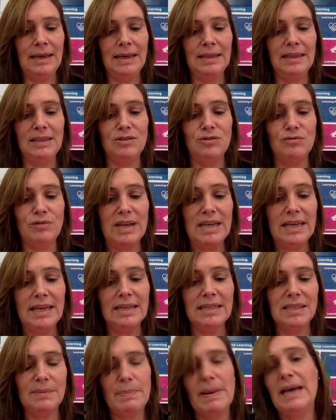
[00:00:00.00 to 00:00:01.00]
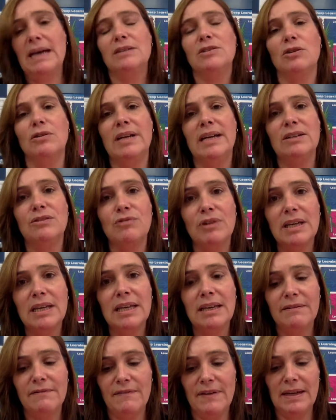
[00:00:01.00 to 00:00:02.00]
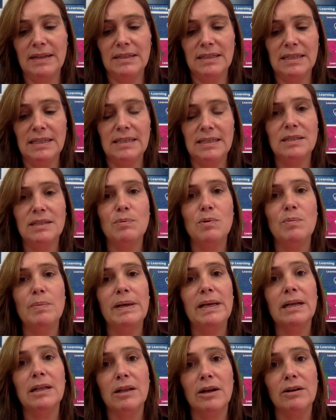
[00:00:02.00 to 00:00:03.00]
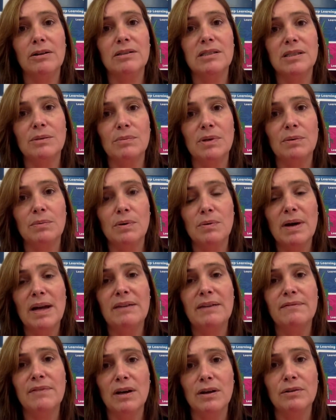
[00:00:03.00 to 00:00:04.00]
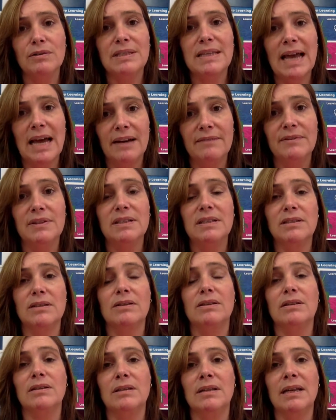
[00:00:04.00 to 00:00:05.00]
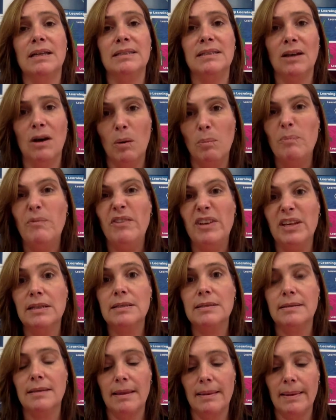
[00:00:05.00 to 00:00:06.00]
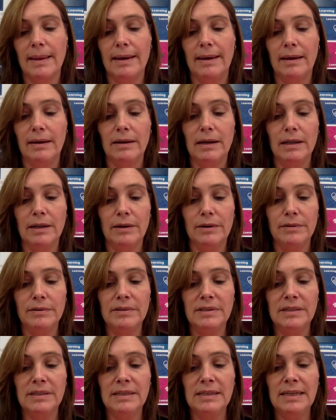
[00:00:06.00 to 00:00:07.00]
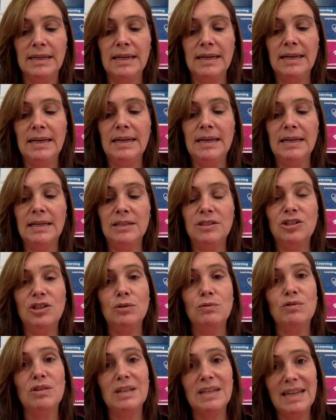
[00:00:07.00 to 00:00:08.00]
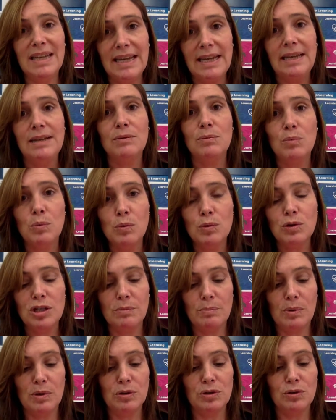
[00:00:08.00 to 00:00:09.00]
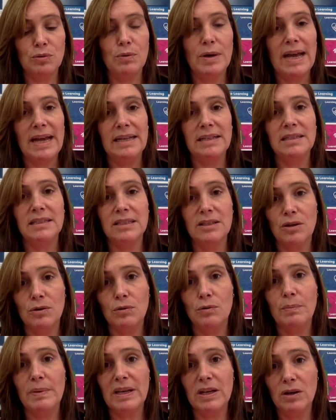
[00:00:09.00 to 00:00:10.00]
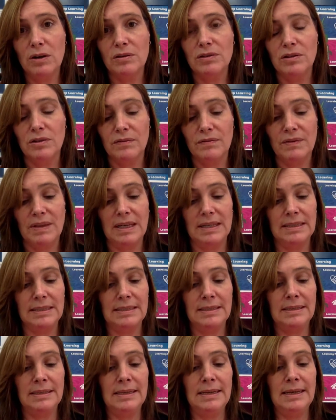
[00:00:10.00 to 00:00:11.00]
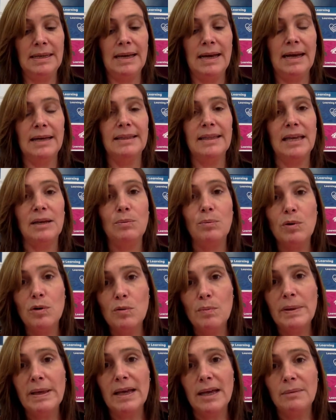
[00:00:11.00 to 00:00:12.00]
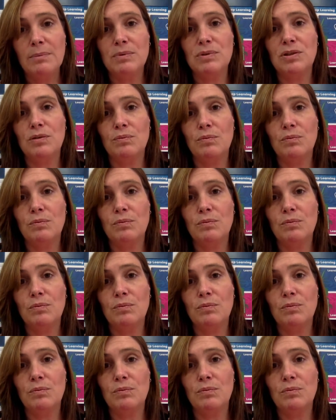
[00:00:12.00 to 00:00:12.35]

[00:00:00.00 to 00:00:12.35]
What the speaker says: The drinking spout on our drinking fountains will be closed, and we will have those covered so that it's obvious that they are closed. Children need a water bottle at school because of this. They will be able to